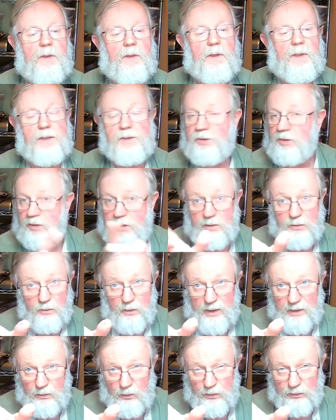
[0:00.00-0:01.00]
it can
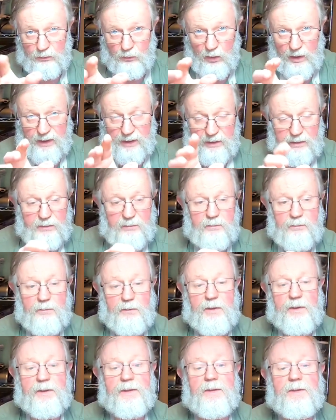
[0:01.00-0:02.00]
run with one,
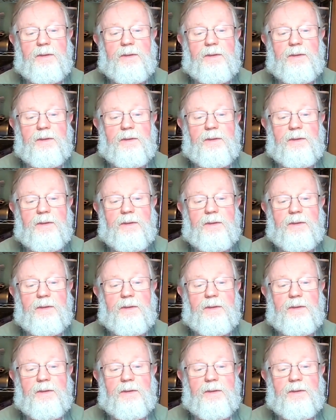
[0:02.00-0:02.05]
but